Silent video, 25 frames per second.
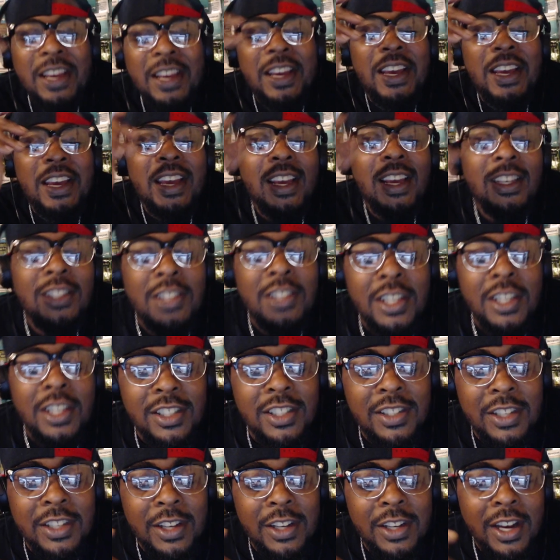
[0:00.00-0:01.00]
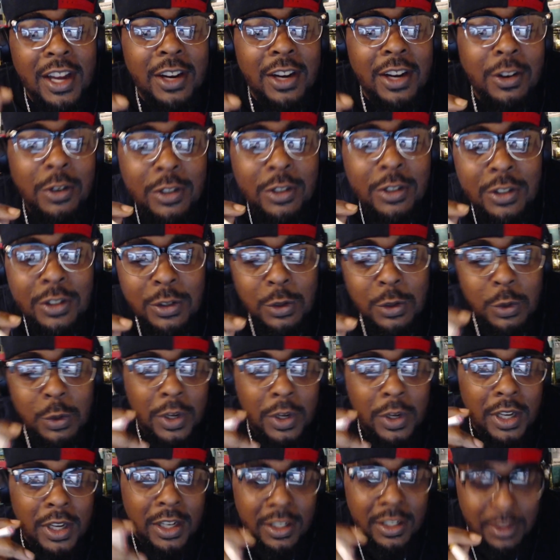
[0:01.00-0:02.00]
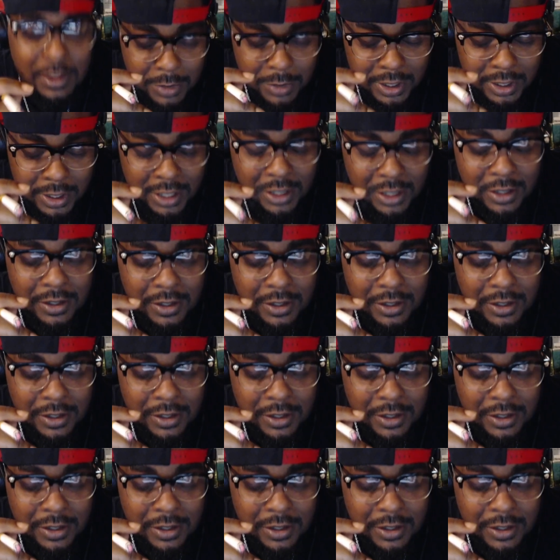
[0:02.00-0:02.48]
this nigga still gotta go to school get his money.